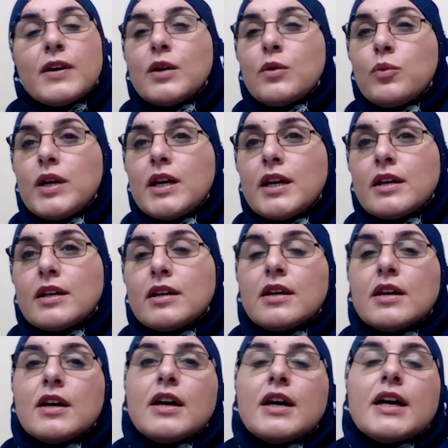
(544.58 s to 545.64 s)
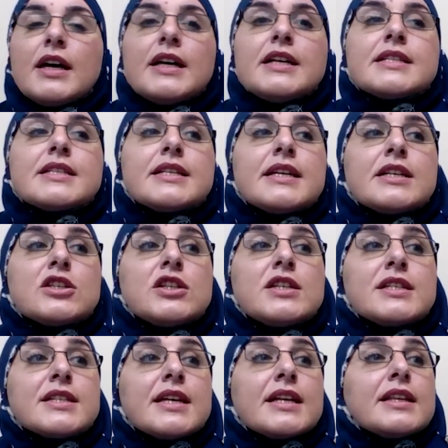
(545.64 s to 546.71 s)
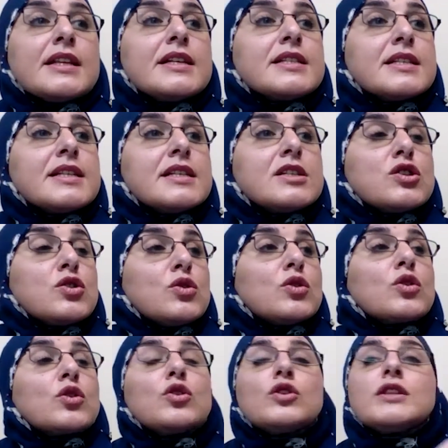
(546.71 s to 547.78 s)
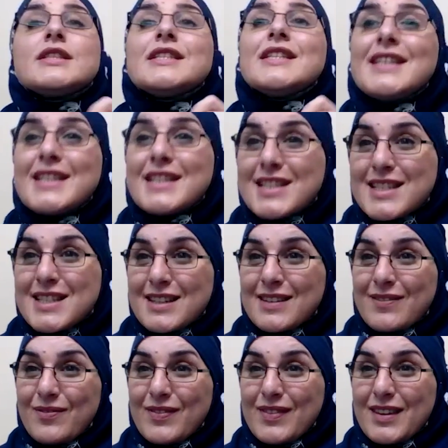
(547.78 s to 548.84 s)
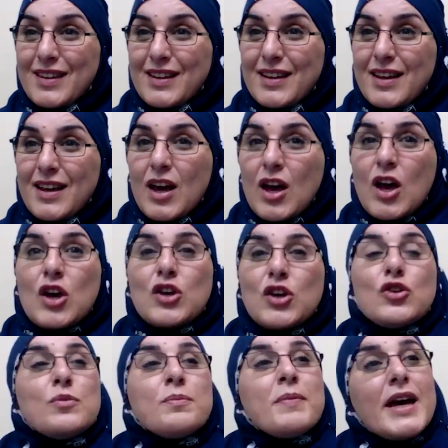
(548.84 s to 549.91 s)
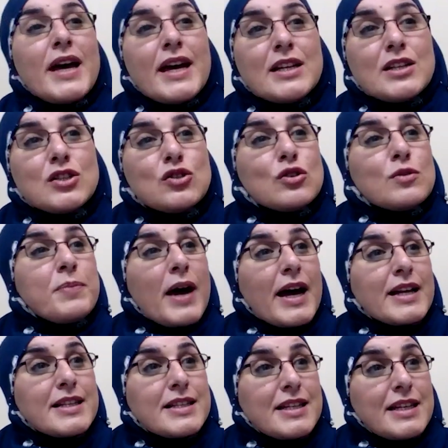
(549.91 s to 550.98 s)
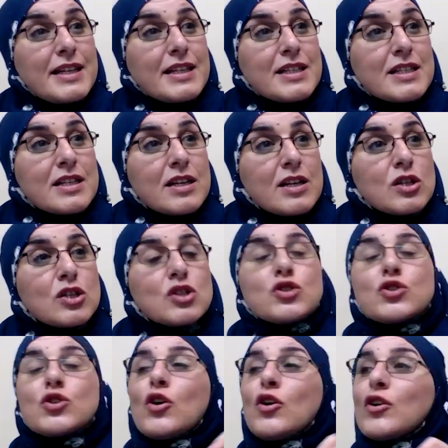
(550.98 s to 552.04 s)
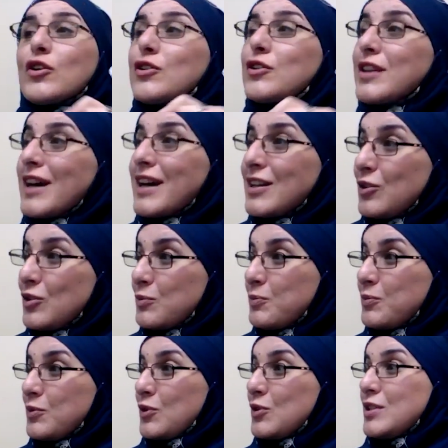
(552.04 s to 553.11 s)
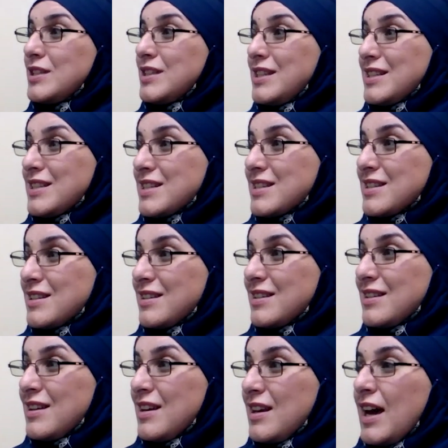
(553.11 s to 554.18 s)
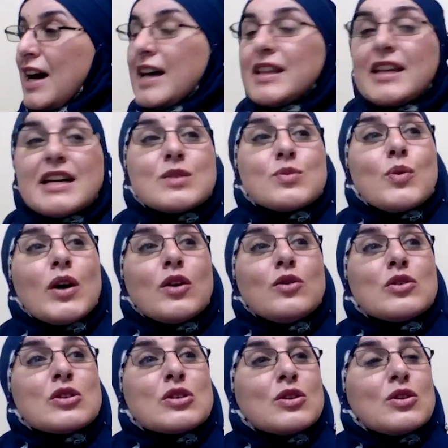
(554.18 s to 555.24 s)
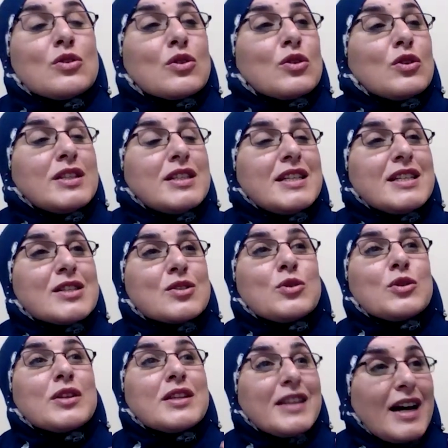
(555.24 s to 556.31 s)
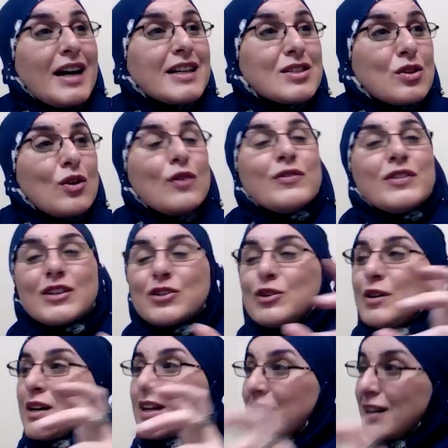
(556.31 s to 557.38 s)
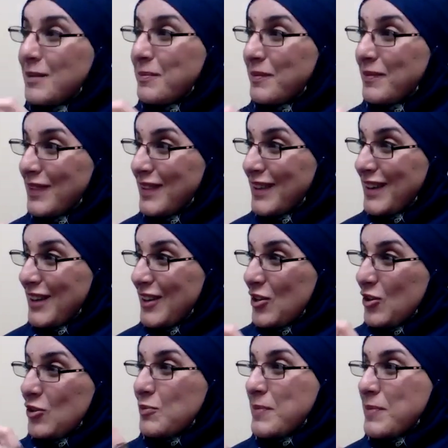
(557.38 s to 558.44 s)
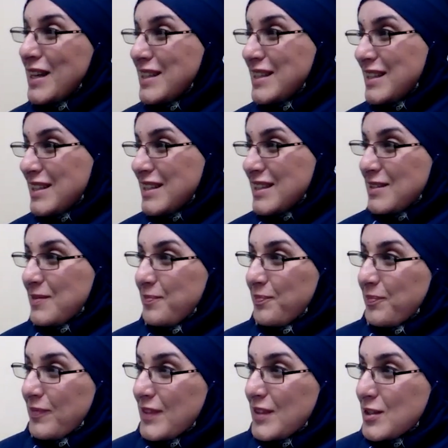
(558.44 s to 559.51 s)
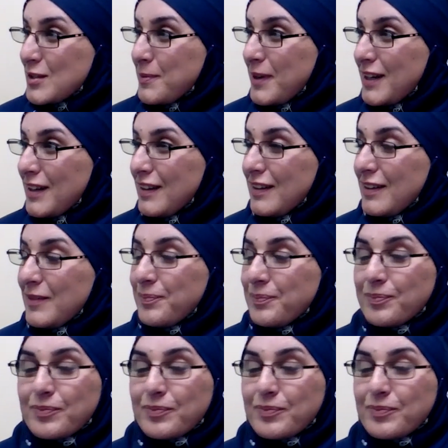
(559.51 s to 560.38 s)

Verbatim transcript: very weak. He said she said, This is your good deeds. You made your bad deeds stronger than your good deeds and that's why your your good deeds could not overcome your bad deeds subhanallah